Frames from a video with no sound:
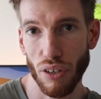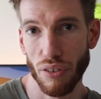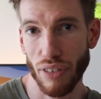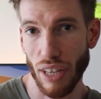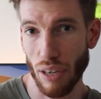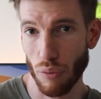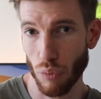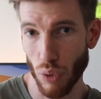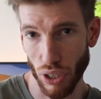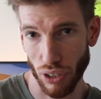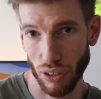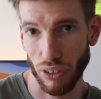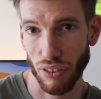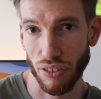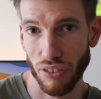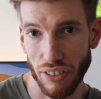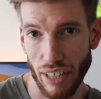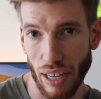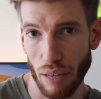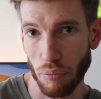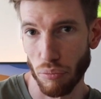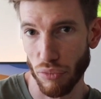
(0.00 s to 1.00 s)
They work on
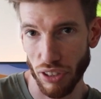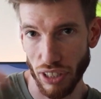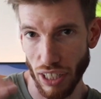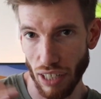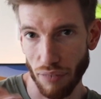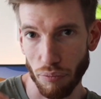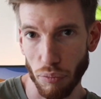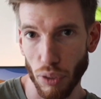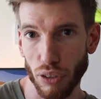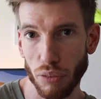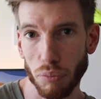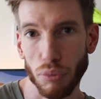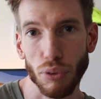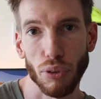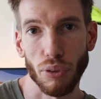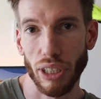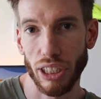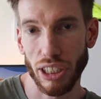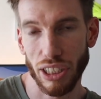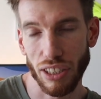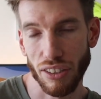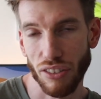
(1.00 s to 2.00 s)
stems and you have multiple
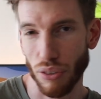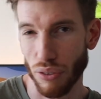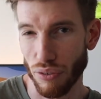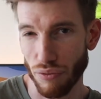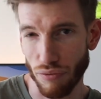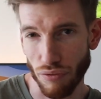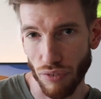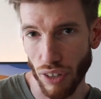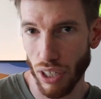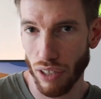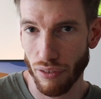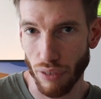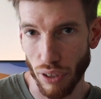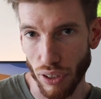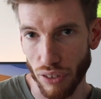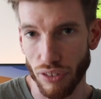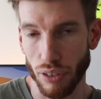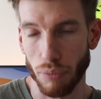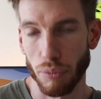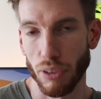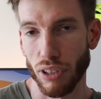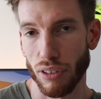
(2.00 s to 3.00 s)
questions, so it's very, very
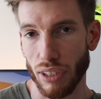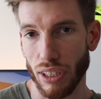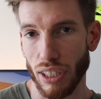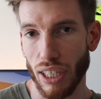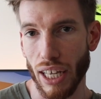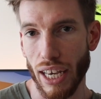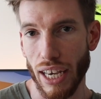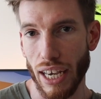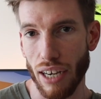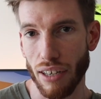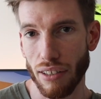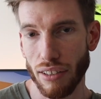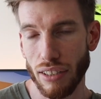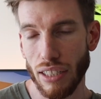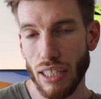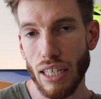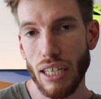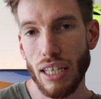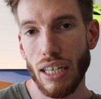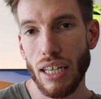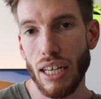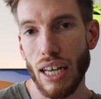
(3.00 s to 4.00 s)
similar in layout.
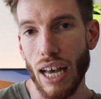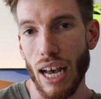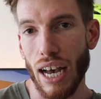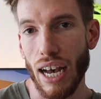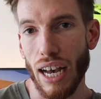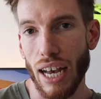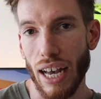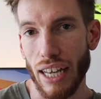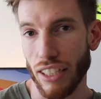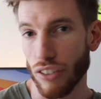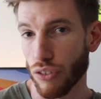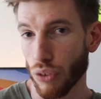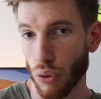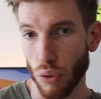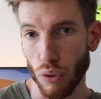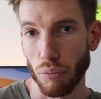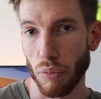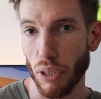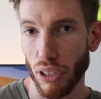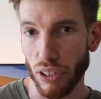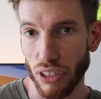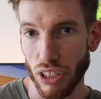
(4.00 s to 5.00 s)
Uh, and it's all
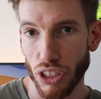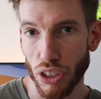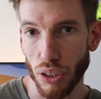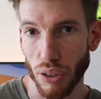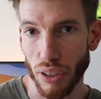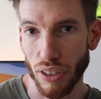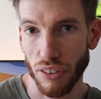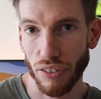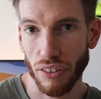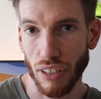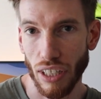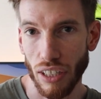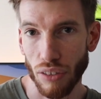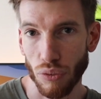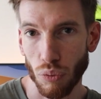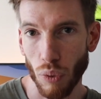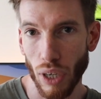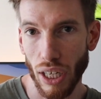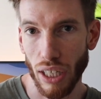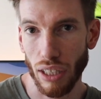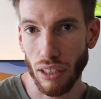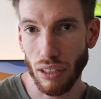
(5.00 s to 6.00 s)
multi-choice as
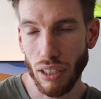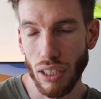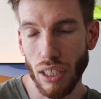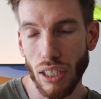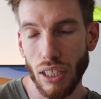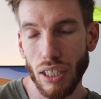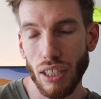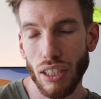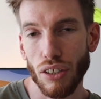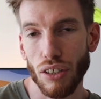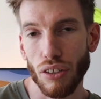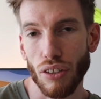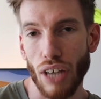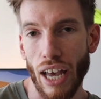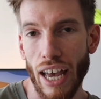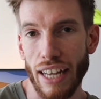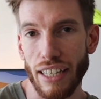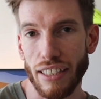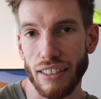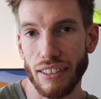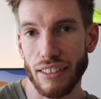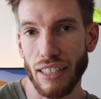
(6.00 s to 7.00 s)
well.
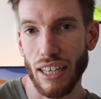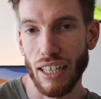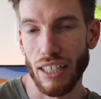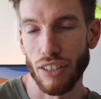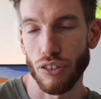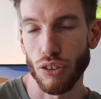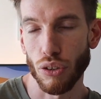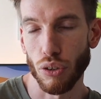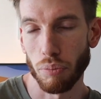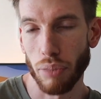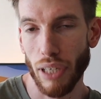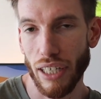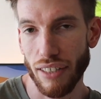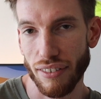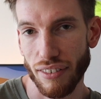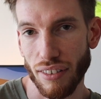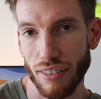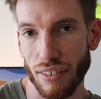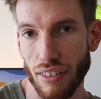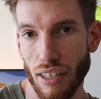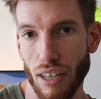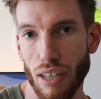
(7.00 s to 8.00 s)
And uh, it's a good place to
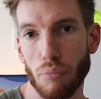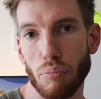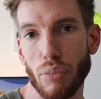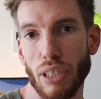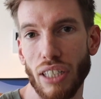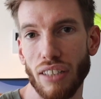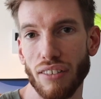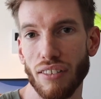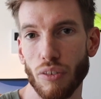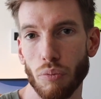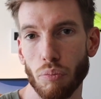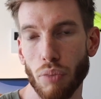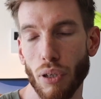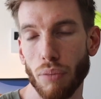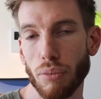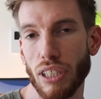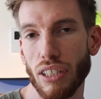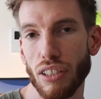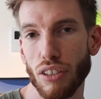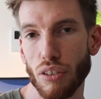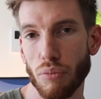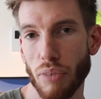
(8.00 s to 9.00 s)
start because it's probably
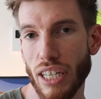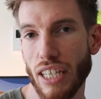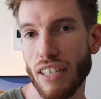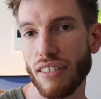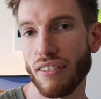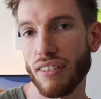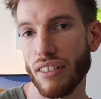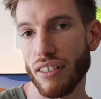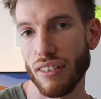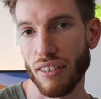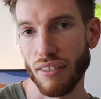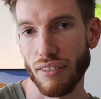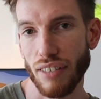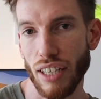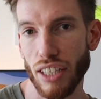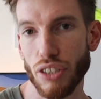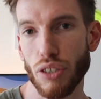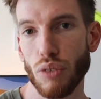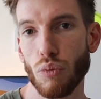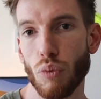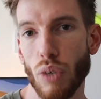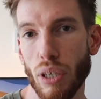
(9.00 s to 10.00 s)
a little bit easier than
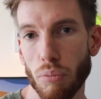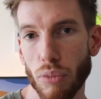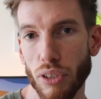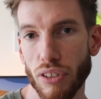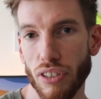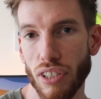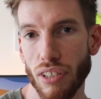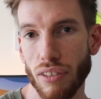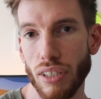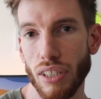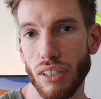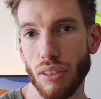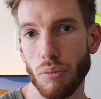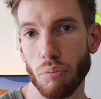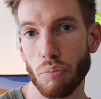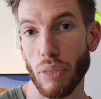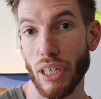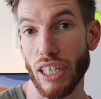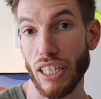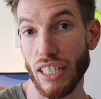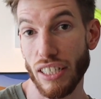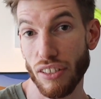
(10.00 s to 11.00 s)
section one material,
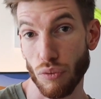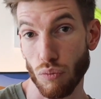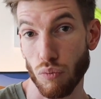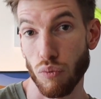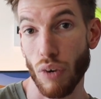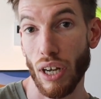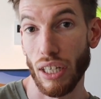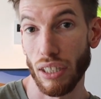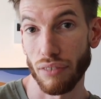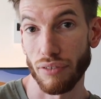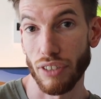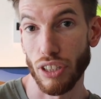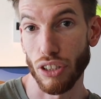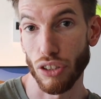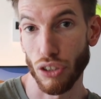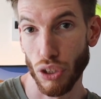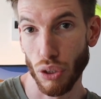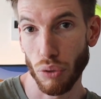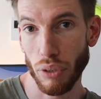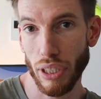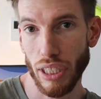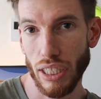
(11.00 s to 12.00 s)
but it is relevant
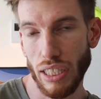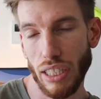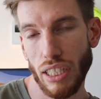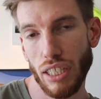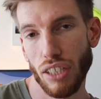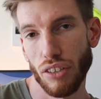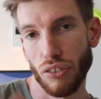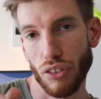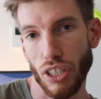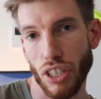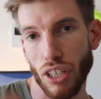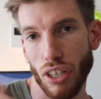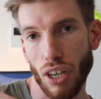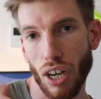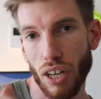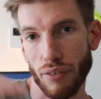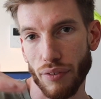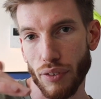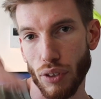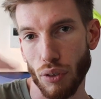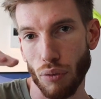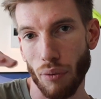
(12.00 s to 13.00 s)
to it. So you can kind
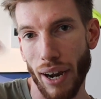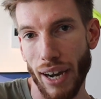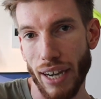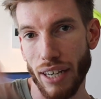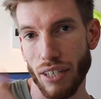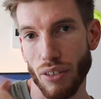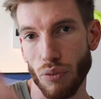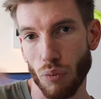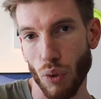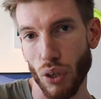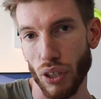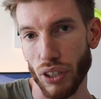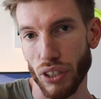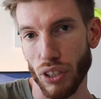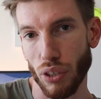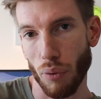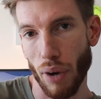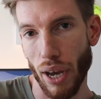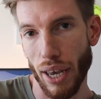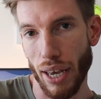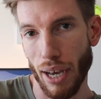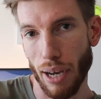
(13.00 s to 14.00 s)
of grade and work your
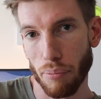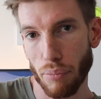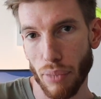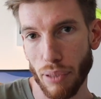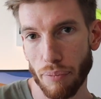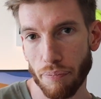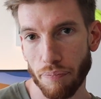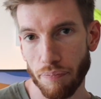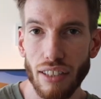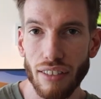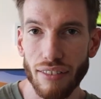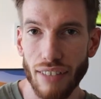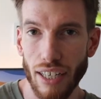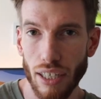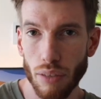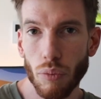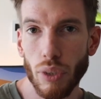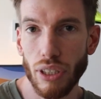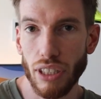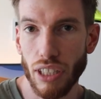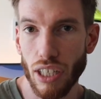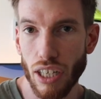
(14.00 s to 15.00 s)
way up. The second
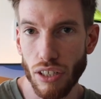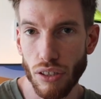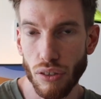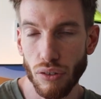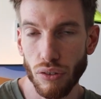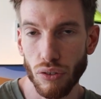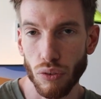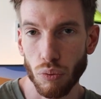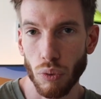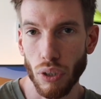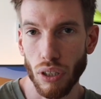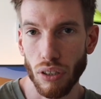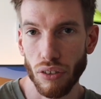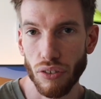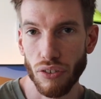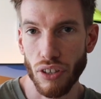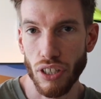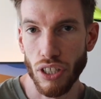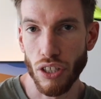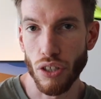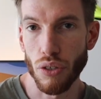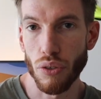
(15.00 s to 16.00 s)
one that I used was
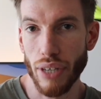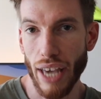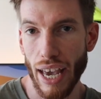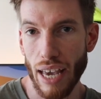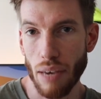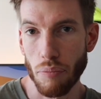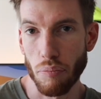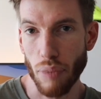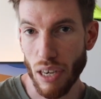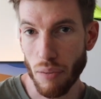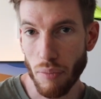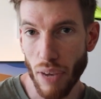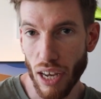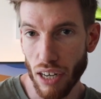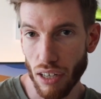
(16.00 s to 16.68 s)
the UK BMAT.